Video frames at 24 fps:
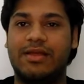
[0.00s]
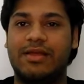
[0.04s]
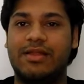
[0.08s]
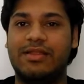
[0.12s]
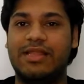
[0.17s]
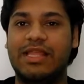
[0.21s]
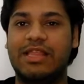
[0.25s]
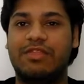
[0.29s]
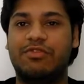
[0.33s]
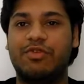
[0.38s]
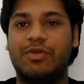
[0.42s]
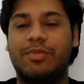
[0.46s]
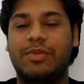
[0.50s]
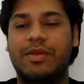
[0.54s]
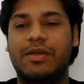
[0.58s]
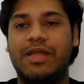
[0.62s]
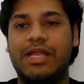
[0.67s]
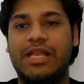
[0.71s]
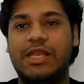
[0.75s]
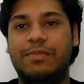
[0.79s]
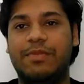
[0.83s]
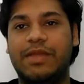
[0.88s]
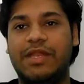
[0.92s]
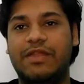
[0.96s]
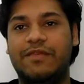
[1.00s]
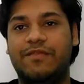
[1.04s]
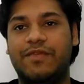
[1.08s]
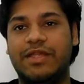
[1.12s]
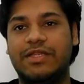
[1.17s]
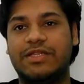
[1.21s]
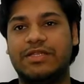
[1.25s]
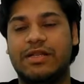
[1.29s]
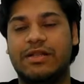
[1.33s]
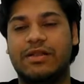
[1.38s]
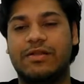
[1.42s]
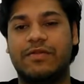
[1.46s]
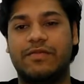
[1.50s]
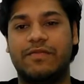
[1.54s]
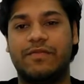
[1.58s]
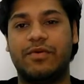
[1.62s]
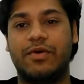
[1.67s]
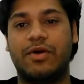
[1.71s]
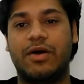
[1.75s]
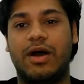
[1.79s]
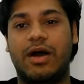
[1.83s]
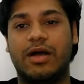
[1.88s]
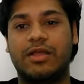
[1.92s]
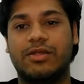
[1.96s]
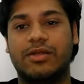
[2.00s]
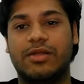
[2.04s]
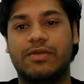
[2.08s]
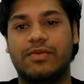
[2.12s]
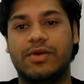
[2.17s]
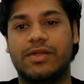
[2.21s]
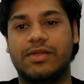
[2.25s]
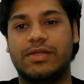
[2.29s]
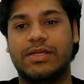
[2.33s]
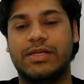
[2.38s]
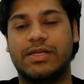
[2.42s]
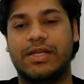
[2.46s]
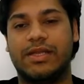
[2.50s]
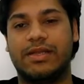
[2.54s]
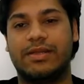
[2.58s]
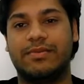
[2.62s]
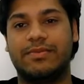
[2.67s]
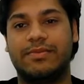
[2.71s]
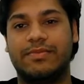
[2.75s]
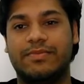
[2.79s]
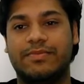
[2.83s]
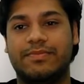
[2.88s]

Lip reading: This would be really beneficial for our university.